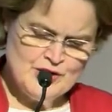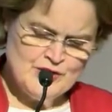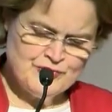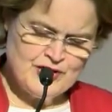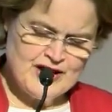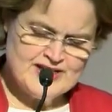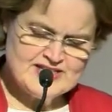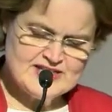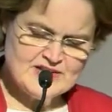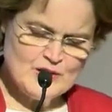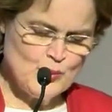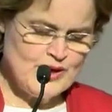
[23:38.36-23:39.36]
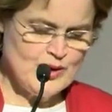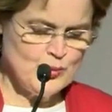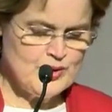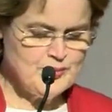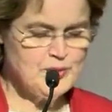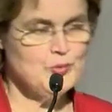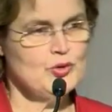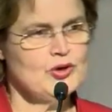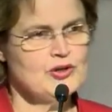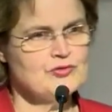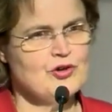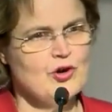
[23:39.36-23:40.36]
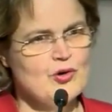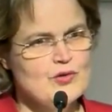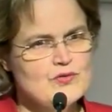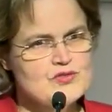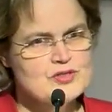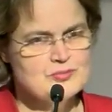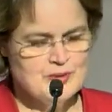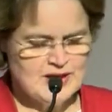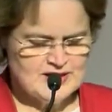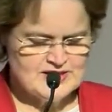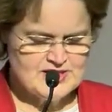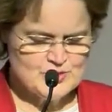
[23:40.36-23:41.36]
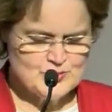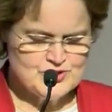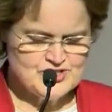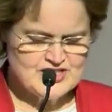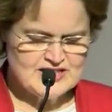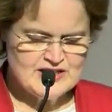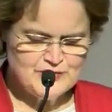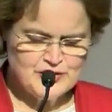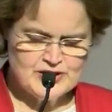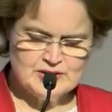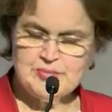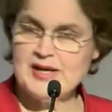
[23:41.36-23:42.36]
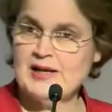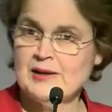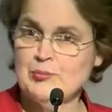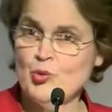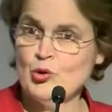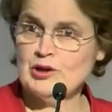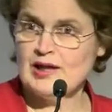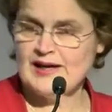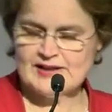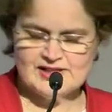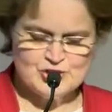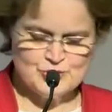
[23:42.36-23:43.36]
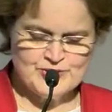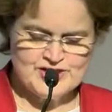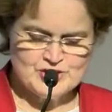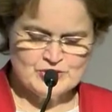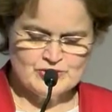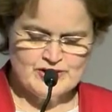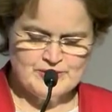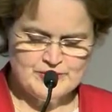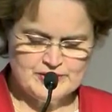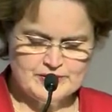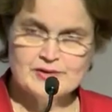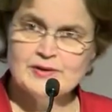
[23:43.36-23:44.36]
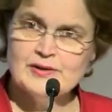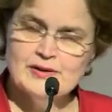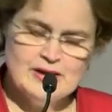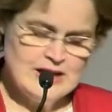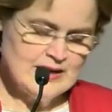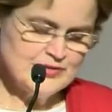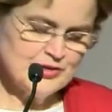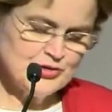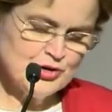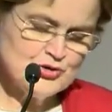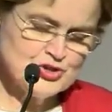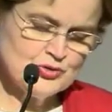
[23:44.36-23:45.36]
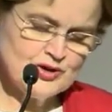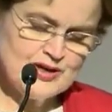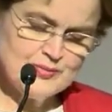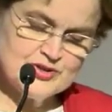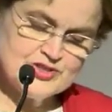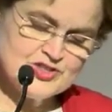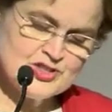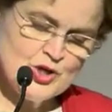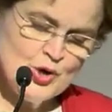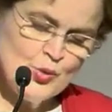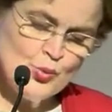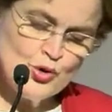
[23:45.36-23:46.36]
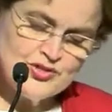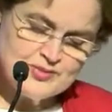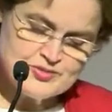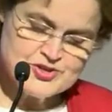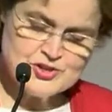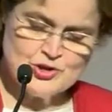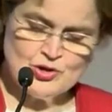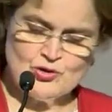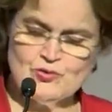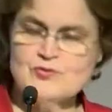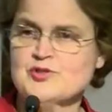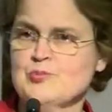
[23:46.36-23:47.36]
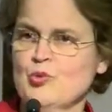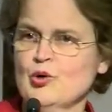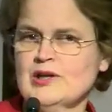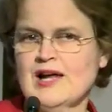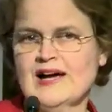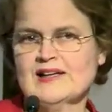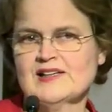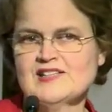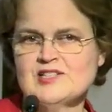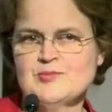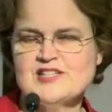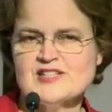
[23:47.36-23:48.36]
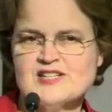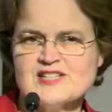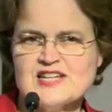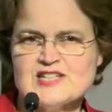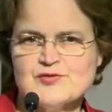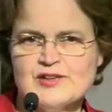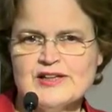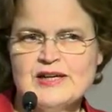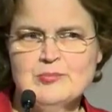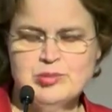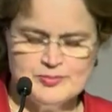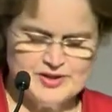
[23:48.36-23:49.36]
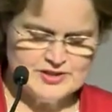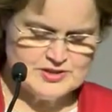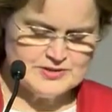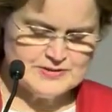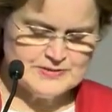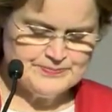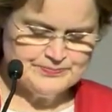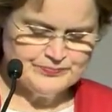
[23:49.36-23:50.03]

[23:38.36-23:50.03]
finding that where women were involved, parties were significantly more likely to reach agreement, and that those agreements were themselves more likely to be successfully implemented.